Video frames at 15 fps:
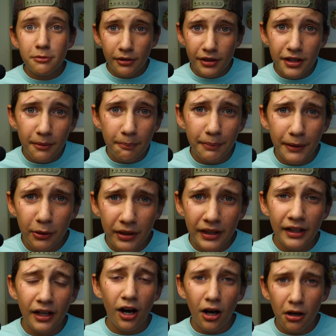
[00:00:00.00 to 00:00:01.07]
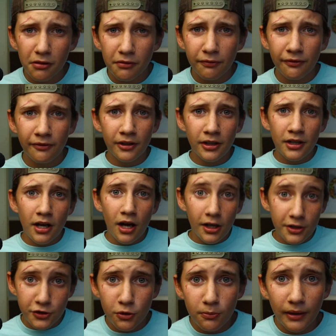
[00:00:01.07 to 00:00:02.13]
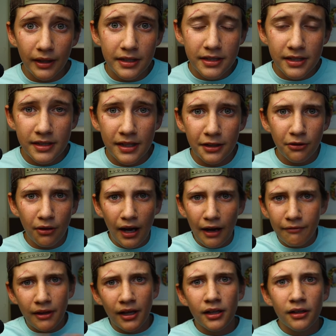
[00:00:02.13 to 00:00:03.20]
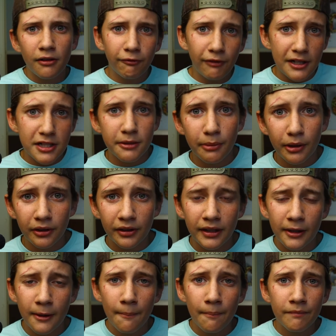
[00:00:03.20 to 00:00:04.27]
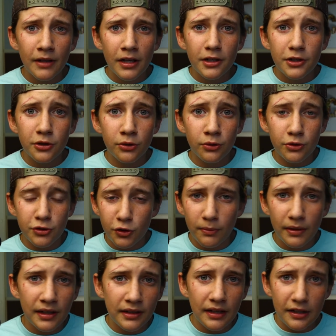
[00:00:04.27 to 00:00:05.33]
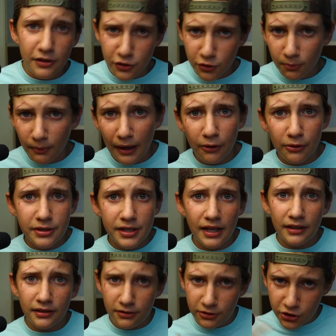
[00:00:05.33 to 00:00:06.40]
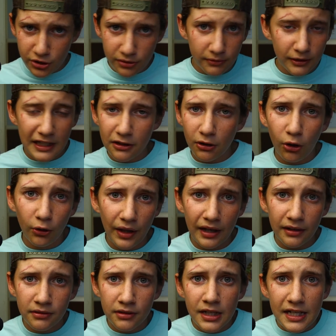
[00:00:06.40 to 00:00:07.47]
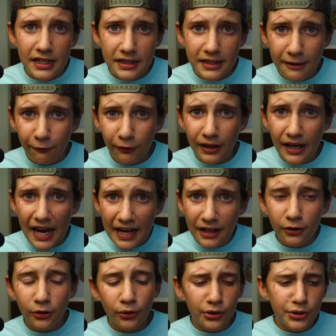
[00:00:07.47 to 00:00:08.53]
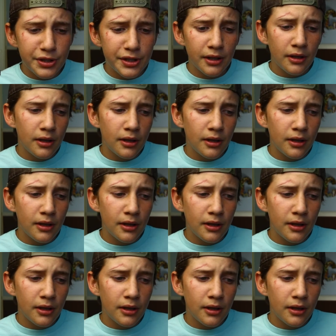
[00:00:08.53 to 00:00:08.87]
really the beauty of a zoom lens, is that you have that flexibility to zoom in and zoom out and just get all that different angles.